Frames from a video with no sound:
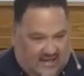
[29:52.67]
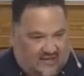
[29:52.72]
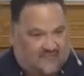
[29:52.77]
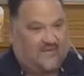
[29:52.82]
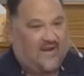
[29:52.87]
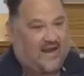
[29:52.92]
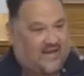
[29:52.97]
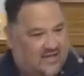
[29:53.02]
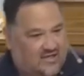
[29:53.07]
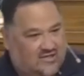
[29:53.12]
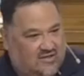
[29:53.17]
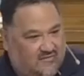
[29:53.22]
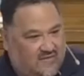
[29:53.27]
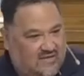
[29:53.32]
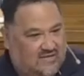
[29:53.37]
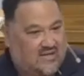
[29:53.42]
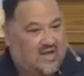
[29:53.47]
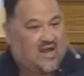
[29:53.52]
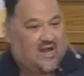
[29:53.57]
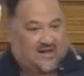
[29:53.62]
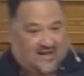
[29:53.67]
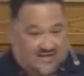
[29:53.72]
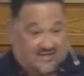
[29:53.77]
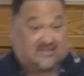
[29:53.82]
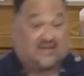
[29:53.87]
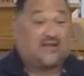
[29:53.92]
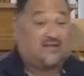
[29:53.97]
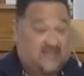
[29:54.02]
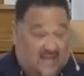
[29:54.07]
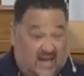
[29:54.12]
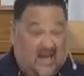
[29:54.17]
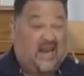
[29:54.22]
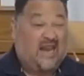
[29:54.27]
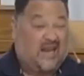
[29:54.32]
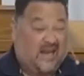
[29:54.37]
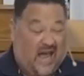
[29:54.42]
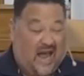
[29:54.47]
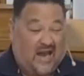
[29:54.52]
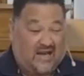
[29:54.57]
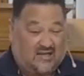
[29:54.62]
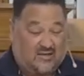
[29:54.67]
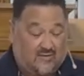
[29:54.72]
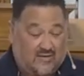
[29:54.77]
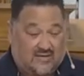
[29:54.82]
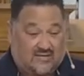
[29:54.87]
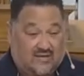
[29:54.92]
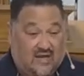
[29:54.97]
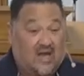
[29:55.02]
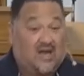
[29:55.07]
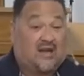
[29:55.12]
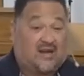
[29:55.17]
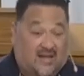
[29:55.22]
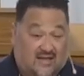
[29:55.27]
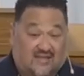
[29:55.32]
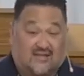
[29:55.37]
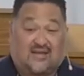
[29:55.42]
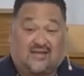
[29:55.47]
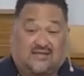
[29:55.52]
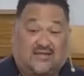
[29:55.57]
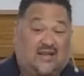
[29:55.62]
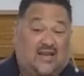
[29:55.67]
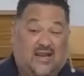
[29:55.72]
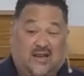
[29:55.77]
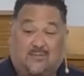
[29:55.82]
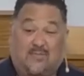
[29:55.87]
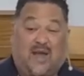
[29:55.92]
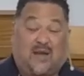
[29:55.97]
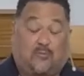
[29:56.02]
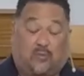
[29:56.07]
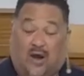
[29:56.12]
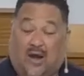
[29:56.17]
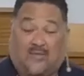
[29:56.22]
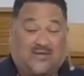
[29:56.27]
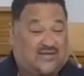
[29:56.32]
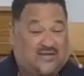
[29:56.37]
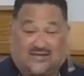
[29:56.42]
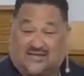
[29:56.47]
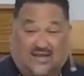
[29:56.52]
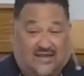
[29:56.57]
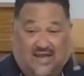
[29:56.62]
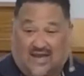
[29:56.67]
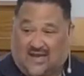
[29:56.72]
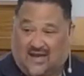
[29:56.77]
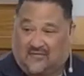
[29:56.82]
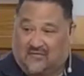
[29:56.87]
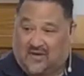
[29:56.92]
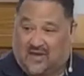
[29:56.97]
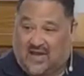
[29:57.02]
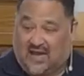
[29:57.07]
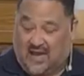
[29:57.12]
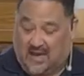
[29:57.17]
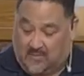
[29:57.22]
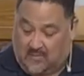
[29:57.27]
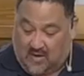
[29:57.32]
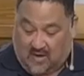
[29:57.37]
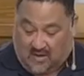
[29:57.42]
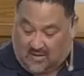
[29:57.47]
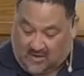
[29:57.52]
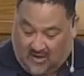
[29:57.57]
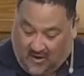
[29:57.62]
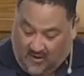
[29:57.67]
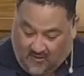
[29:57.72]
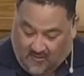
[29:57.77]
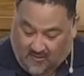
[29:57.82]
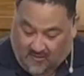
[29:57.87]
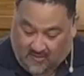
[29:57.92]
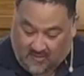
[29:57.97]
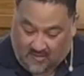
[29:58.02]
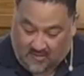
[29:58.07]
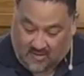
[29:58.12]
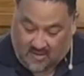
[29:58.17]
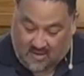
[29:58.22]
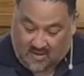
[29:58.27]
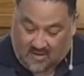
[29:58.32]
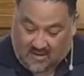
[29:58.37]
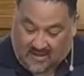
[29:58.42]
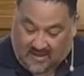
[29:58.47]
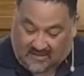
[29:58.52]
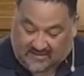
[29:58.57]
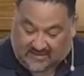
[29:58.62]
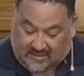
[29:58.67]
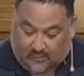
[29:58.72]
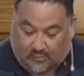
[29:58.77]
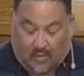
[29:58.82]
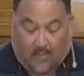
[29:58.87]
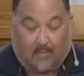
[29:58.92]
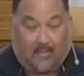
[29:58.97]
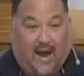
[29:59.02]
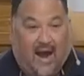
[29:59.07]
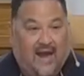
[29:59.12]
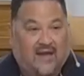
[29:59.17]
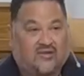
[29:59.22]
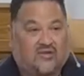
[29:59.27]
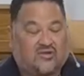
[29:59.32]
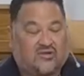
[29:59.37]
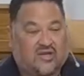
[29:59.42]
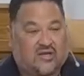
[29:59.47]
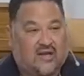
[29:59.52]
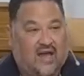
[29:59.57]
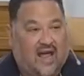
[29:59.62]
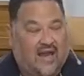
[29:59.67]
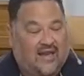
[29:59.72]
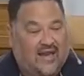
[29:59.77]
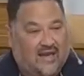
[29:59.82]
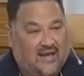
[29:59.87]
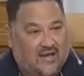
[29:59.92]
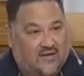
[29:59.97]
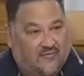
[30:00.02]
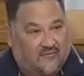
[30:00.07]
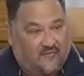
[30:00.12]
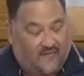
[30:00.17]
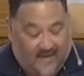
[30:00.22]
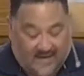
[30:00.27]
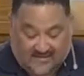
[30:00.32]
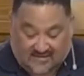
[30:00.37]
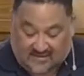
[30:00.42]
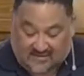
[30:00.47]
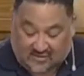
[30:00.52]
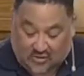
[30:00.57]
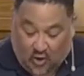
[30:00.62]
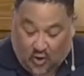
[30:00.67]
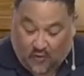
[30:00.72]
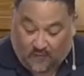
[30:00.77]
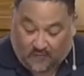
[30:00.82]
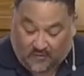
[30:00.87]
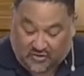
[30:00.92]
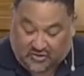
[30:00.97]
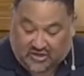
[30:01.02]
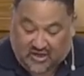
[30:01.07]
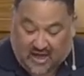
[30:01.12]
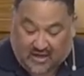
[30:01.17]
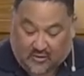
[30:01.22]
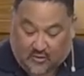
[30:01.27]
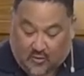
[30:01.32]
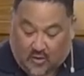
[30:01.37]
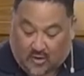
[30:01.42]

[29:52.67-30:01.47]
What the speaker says: advantage of us, consistently lie to us, consistently make promises that they never keep? No. It's a reminder to not let offenses overshadow